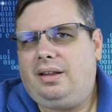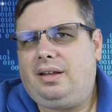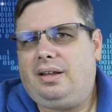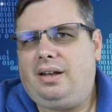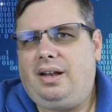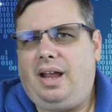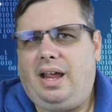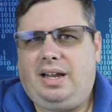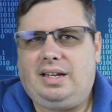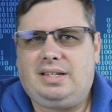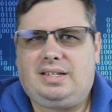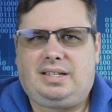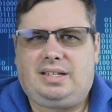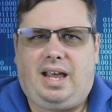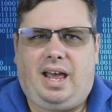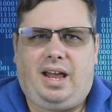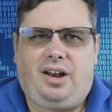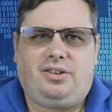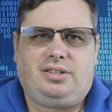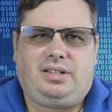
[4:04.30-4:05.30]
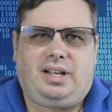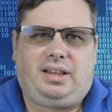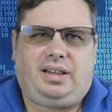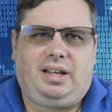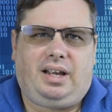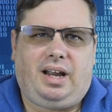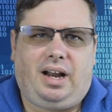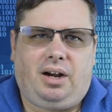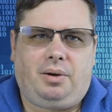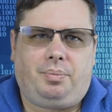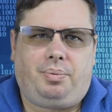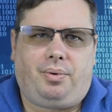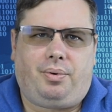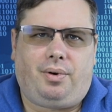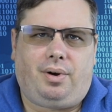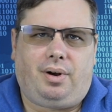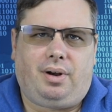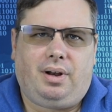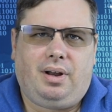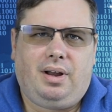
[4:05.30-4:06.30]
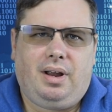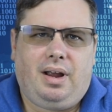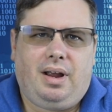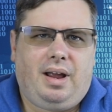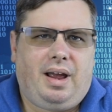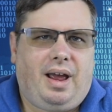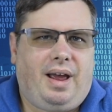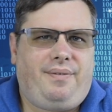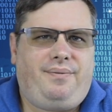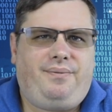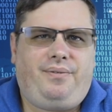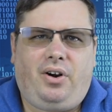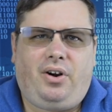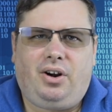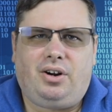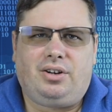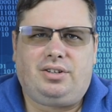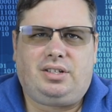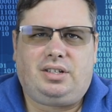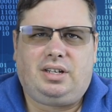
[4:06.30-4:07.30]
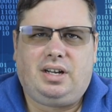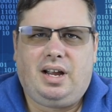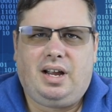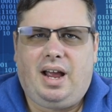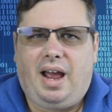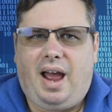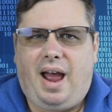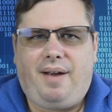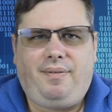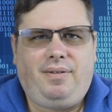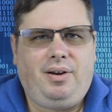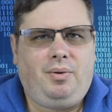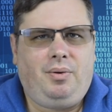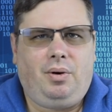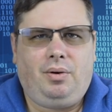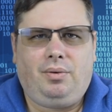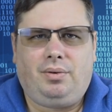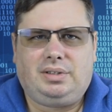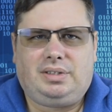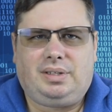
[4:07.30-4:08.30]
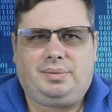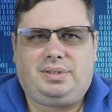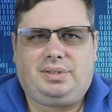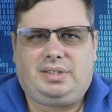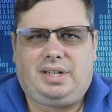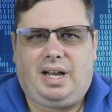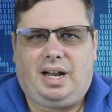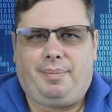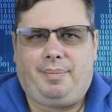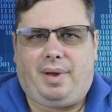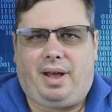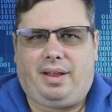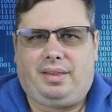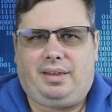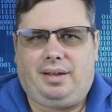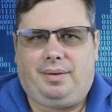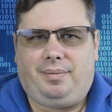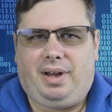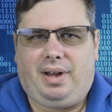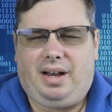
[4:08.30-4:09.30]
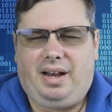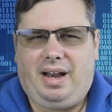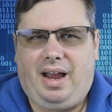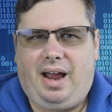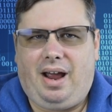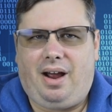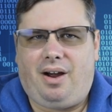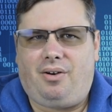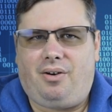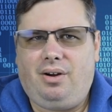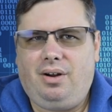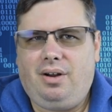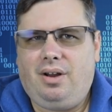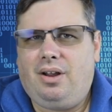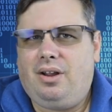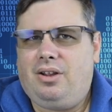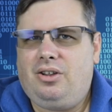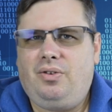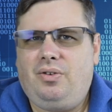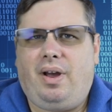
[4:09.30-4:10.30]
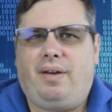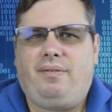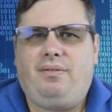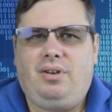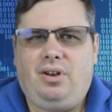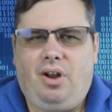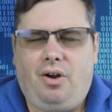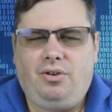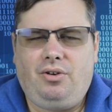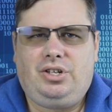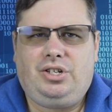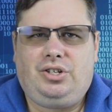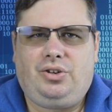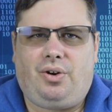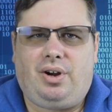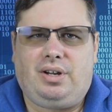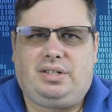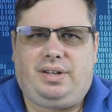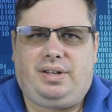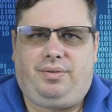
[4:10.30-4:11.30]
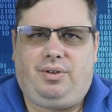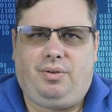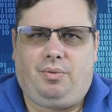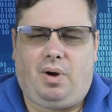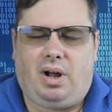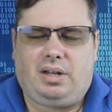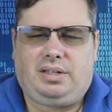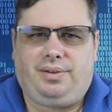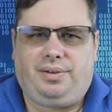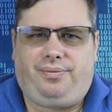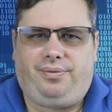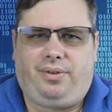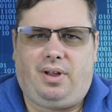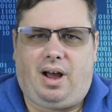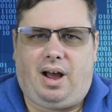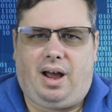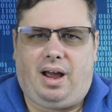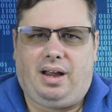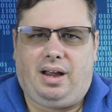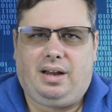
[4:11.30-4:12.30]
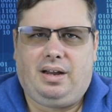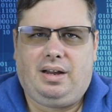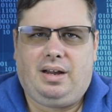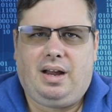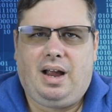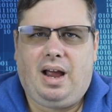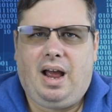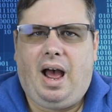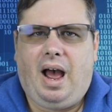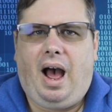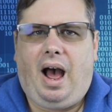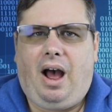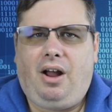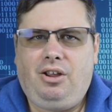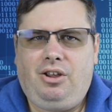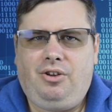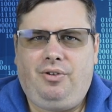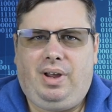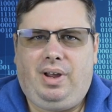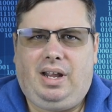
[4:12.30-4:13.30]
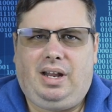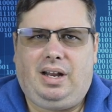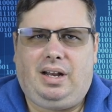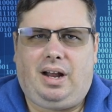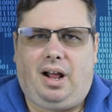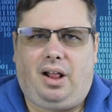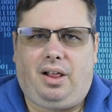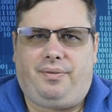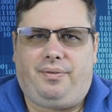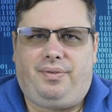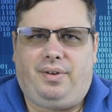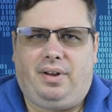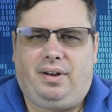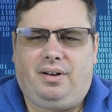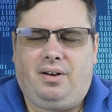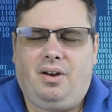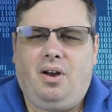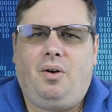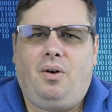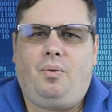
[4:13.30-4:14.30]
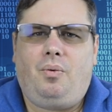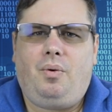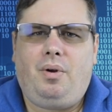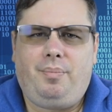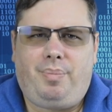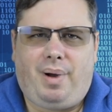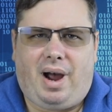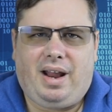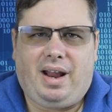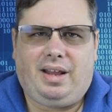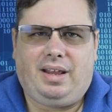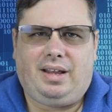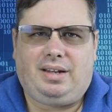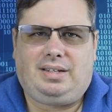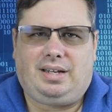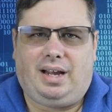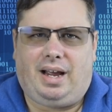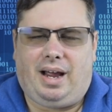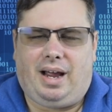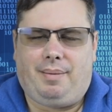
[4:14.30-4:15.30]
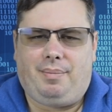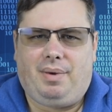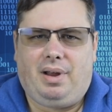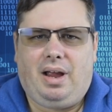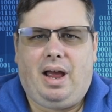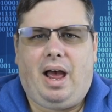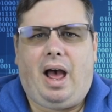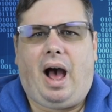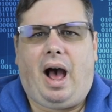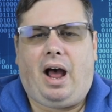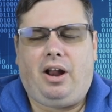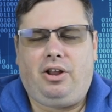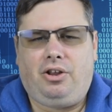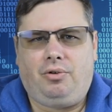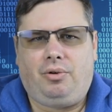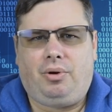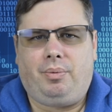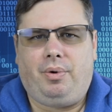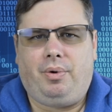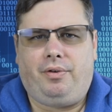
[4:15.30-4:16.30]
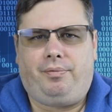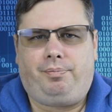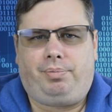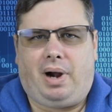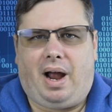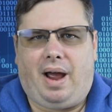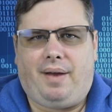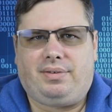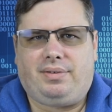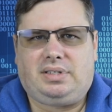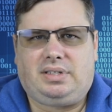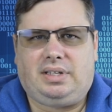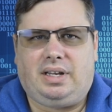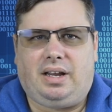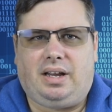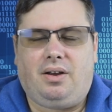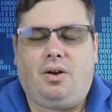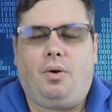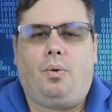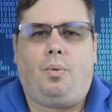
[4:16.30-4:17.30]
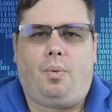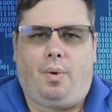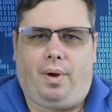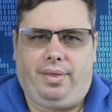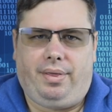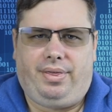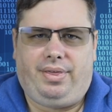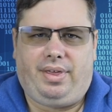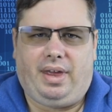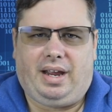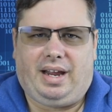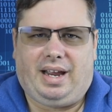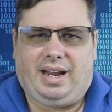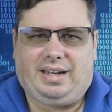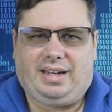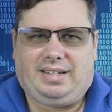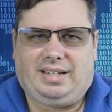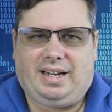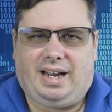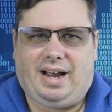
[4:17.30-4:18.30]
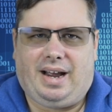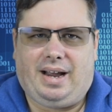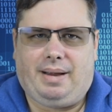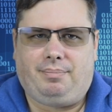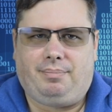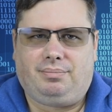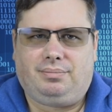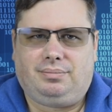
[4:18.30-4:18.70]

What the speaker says: the naked scanners at the airport. At first, everyone was upset about them, and now you have no choice if you want to fly. How do you eat an elephant? One bite at a time. How do you remove privacy? One thing at a time.